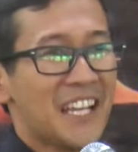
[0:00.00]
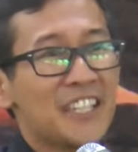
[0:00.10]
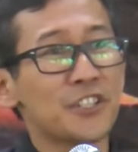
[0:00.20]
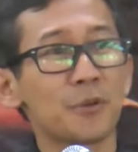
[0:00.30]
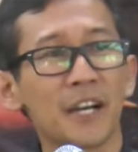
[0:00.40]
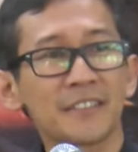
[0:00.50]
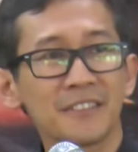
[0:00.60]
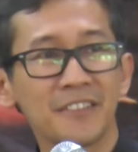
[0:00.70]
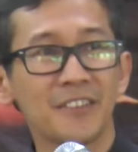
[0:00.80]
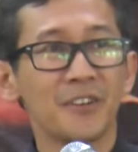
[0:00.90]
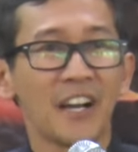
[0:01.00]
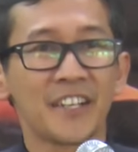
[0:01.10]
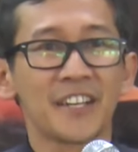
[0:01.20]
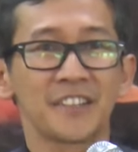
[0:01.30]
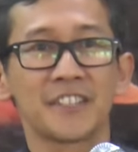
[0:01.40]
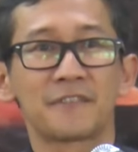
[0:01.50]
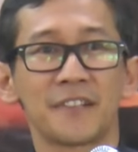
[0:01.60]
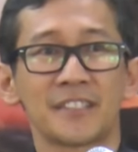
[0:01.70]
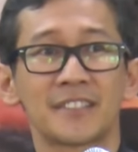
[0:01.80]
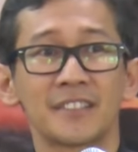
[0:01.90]
And you know what? Another
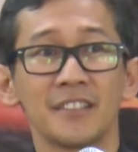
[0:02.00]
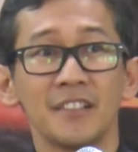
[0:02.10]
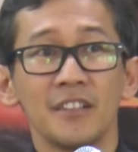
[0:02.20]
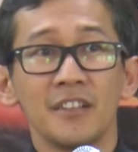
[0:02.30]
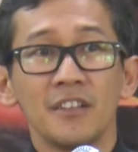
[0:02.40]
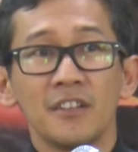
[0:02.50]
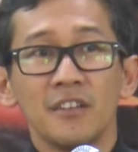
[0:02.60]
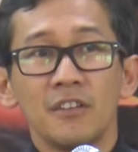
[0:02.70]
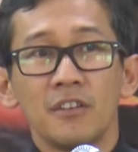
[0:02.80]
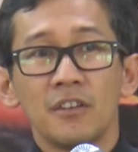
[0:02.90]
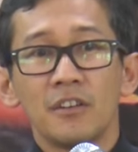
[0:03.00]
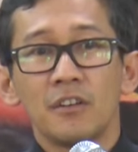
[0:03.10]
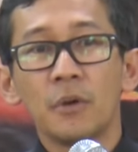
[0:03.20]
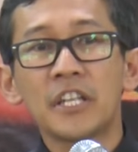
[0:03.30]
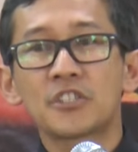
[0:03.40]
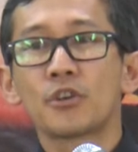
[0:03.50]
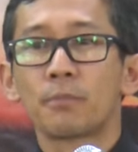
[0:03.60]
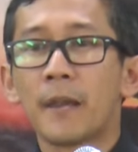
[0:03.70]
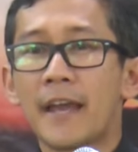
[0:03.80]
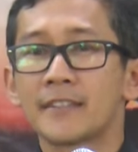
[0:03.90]
difference. When it's your
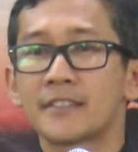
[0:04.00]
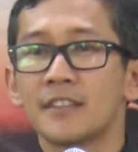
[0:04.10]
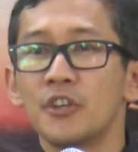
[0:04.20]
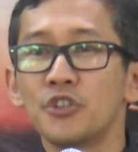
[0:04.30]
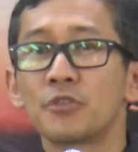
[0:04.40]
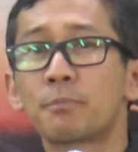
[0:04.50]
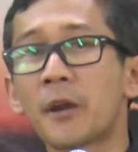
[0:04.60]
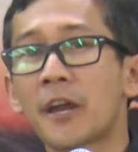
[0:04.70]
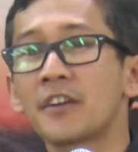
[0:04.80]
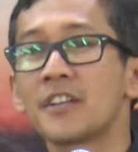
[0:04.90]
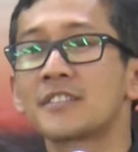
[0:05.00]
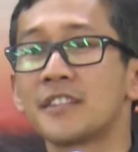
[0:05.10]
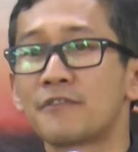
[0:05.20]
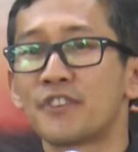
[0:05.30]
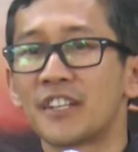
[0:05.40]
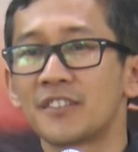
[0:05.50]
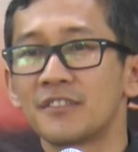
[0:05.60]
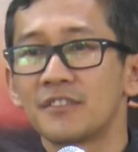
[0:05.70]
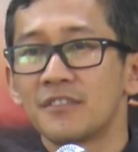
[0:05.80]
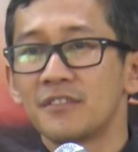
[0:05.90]
plans, your prayer is different.
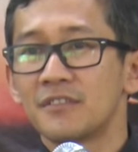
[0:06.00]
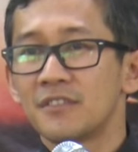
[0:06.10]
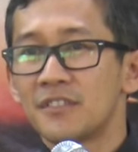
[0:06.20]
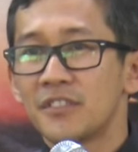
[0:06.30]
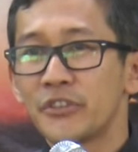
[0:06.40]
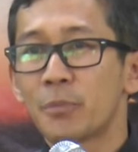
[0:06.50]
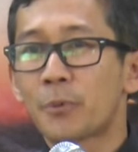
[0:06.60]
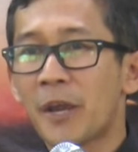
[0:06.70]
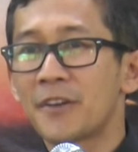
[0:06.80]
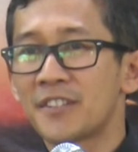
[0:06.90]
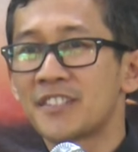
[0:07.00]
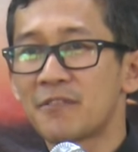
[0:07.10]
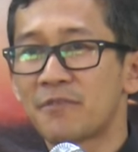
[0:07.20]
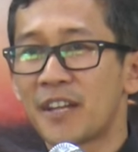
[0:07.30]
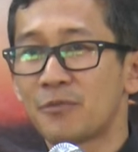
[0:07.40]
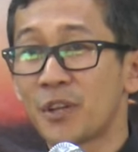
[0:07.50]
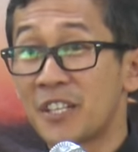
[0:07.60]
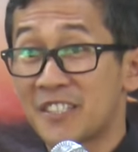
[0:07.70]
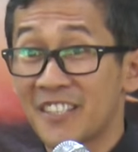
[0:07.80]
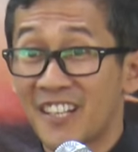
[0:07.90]
Your prayer is different when
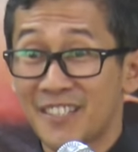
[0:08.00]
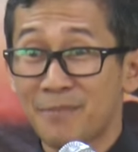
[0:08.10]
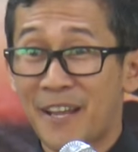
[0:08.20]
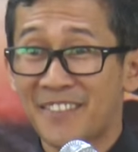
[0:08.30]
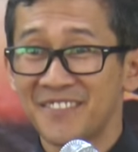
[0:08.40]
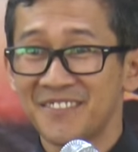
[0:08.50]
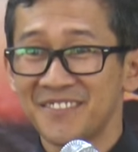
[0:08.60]
it's God's plan.